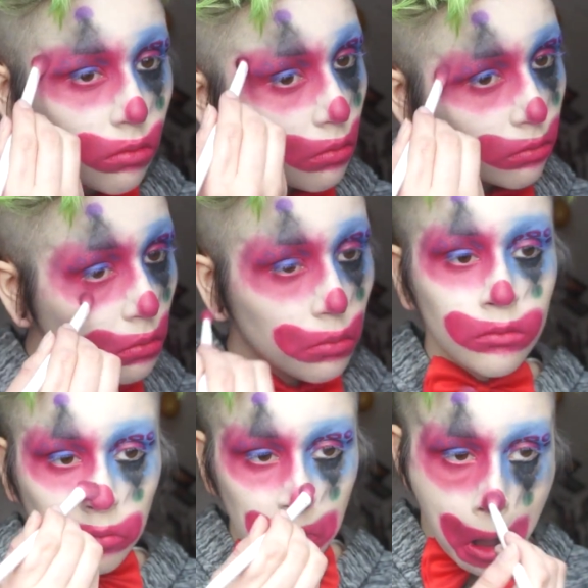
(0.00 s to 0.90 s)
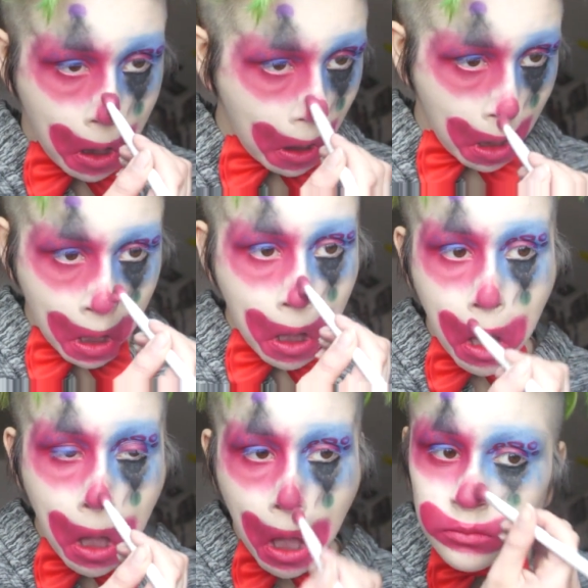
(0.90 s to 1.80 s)
Hey, if you're doing a scary
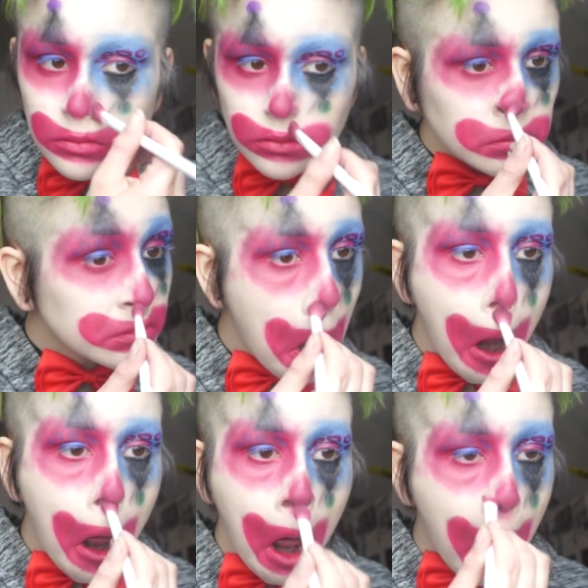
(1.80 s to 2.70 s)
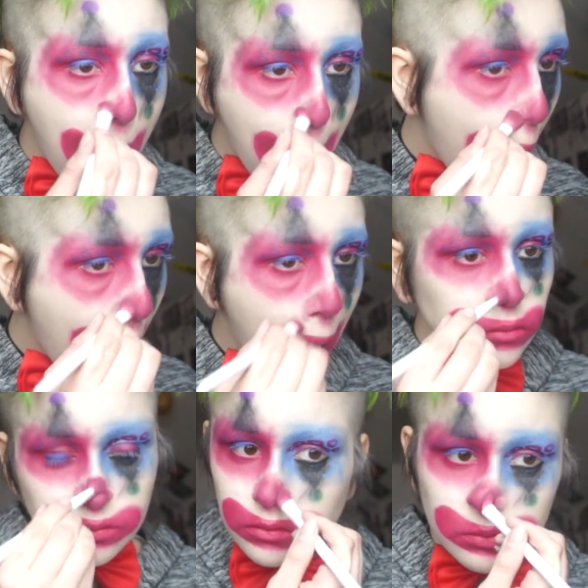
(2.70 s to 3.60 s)
clown, you shouldn't really
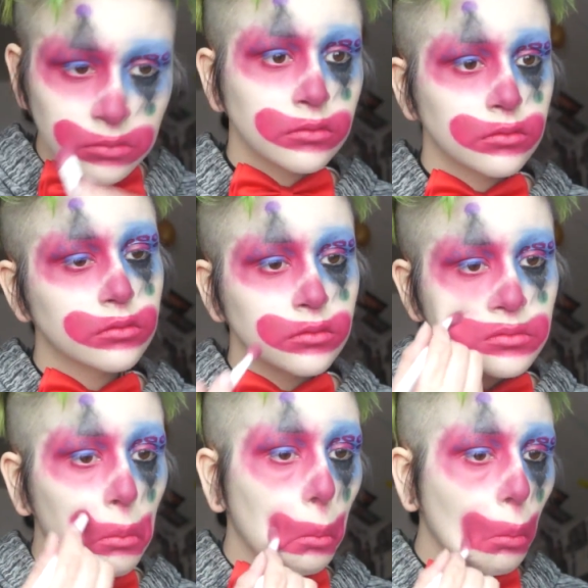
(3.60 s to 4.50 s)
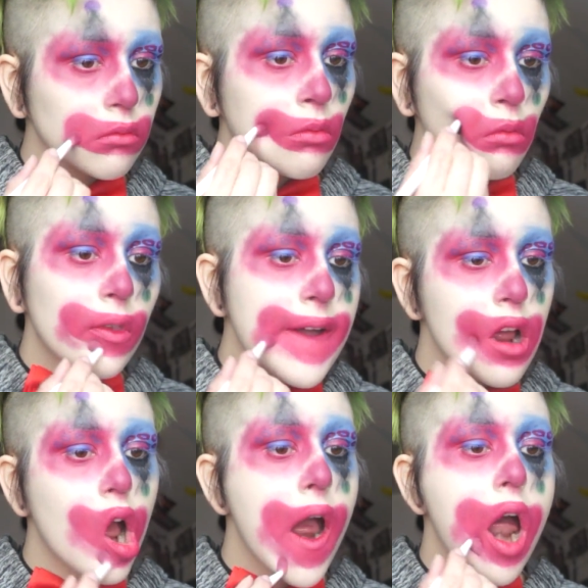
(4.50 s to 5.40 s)
have nice, neat circles.
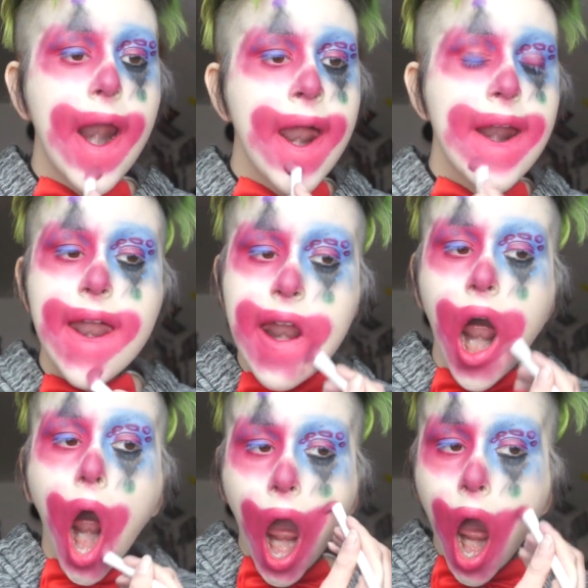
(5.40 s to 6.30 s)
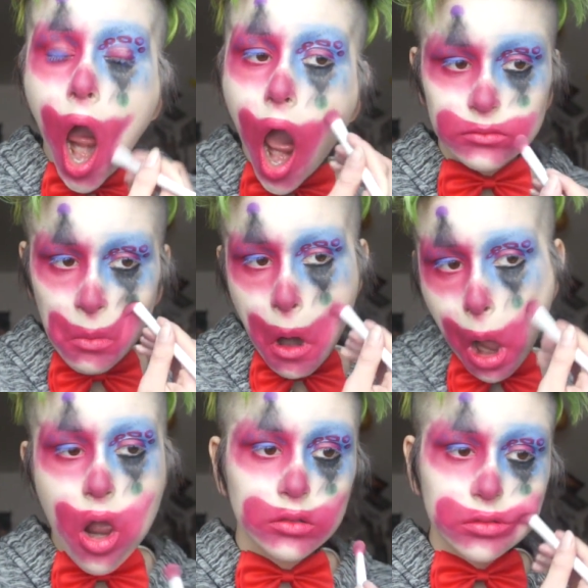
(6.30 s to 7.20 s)
But if they're already
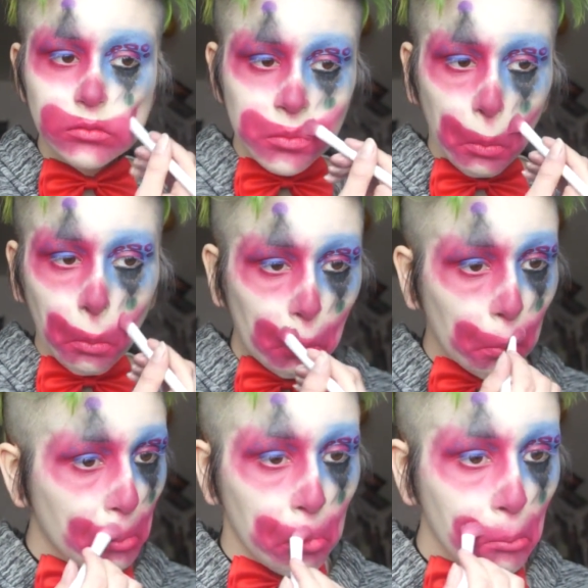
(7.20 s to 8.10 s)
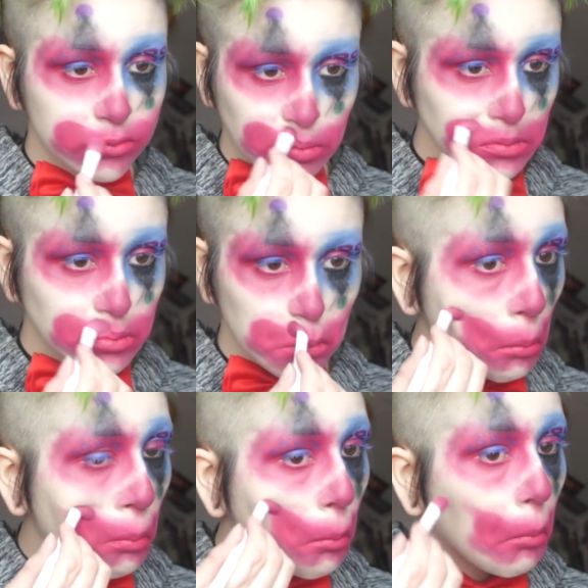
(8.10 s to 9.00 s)
there, mess them up. Mess up the
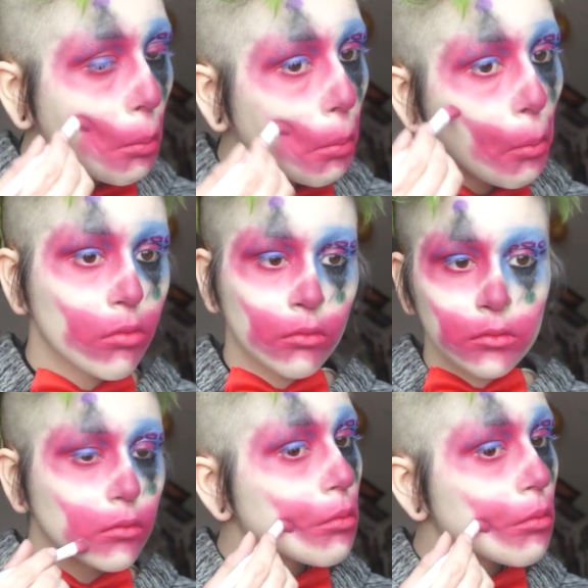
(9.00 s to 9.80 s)
nose, mess up the mouth.